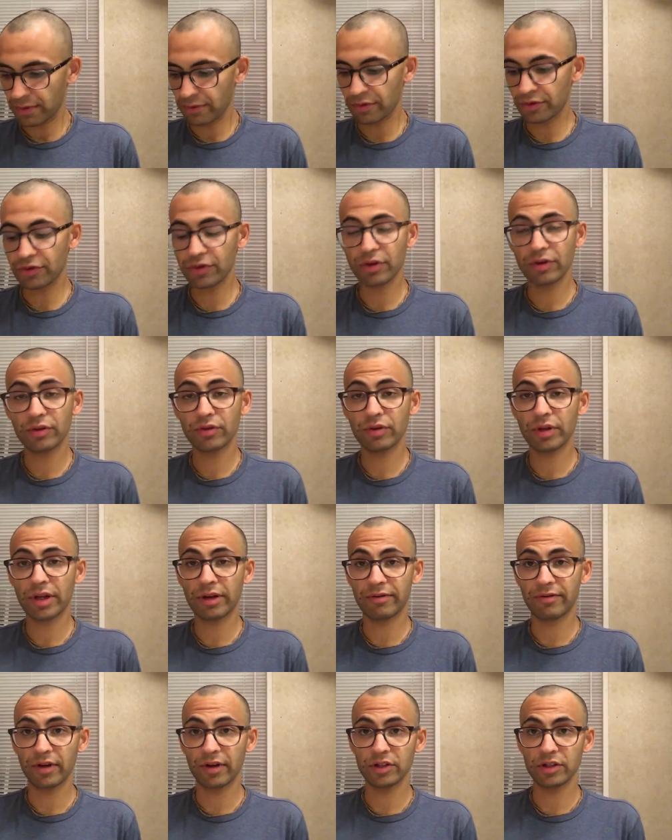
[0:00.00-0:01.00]
return to
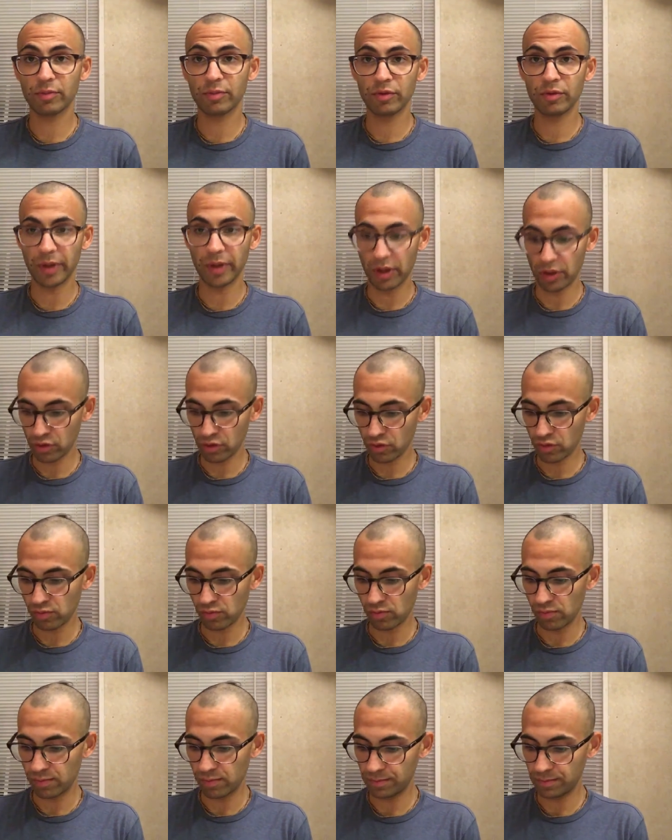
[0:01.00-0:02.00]
their Vrajabhumi
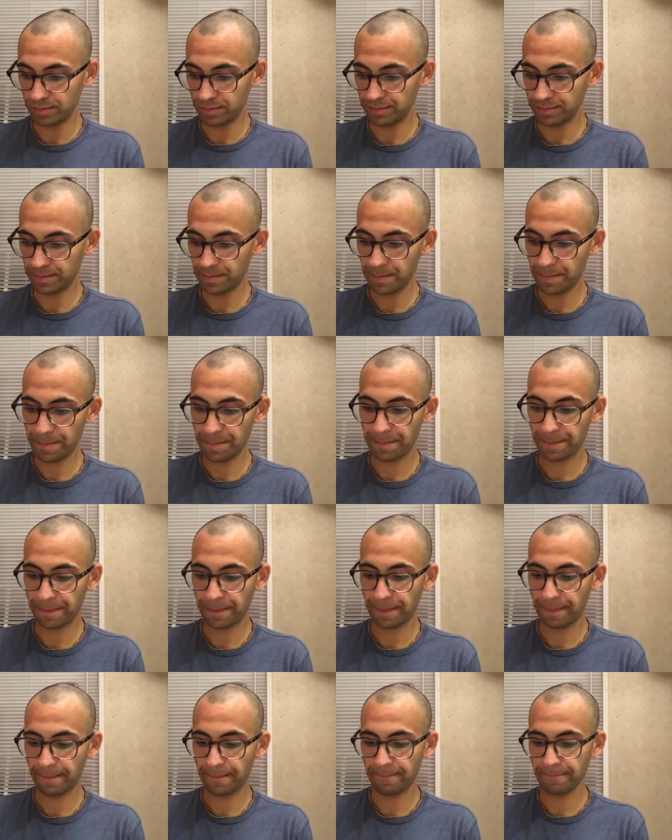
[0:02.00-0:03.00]
home.
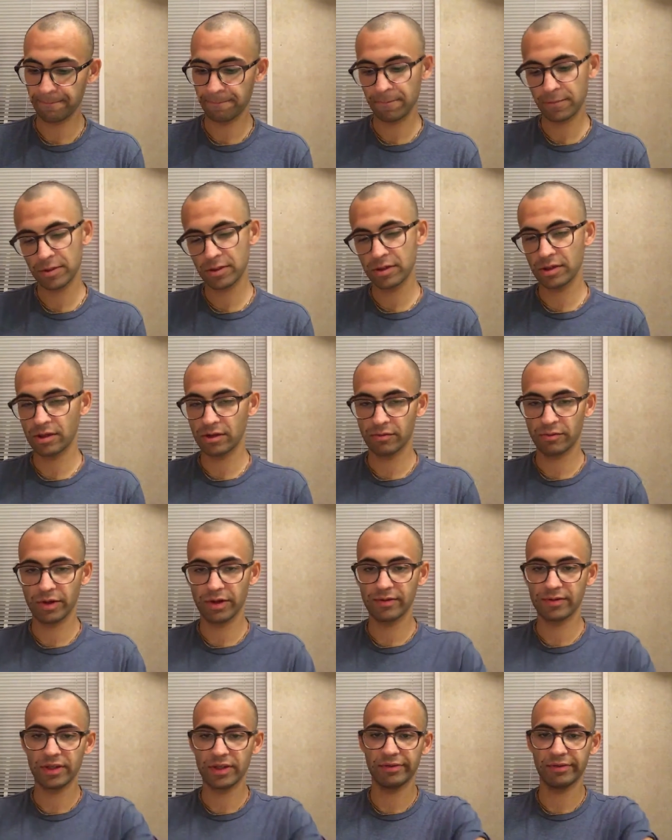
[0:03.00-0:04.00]
It's another
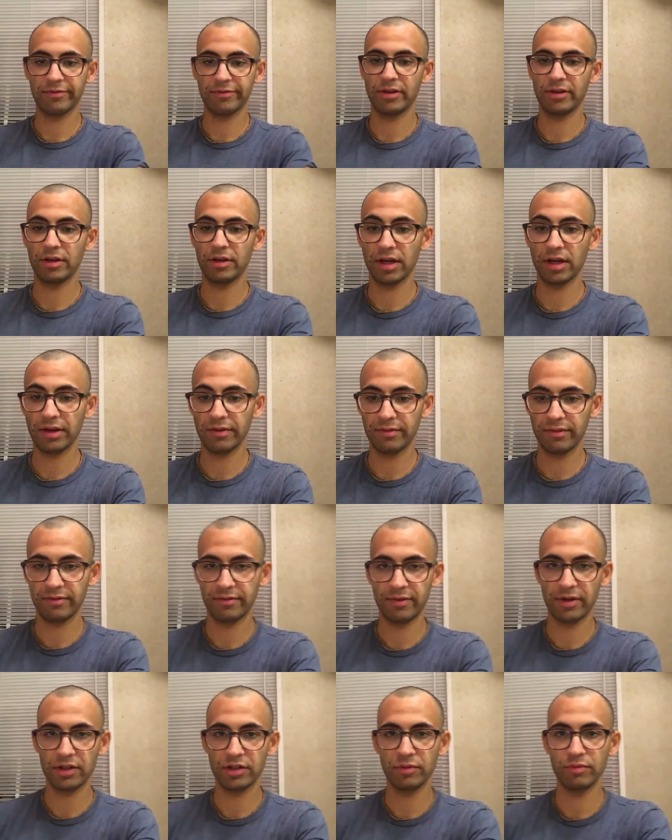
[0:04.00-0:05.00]
way of saying
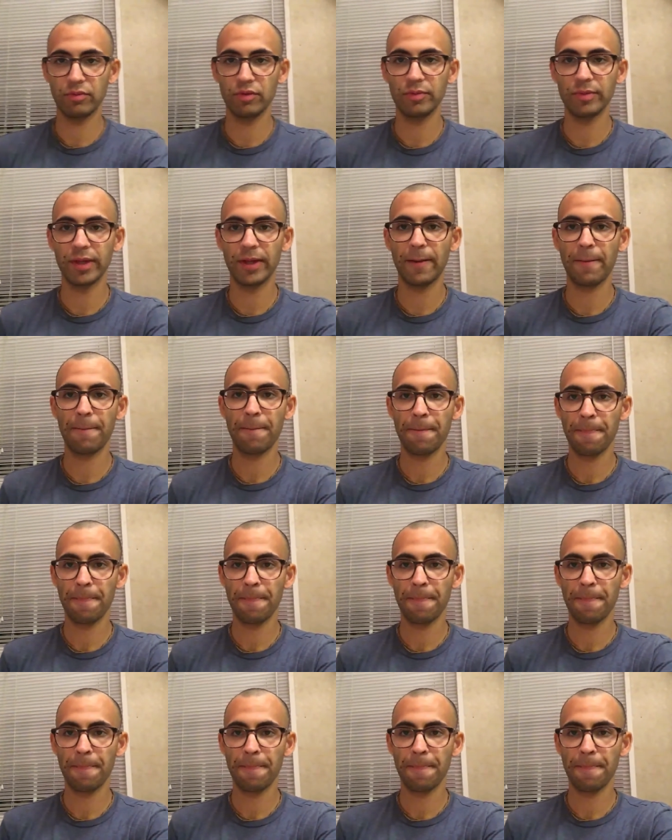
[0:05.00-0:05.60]
Vrindavan, Vrajabhumi.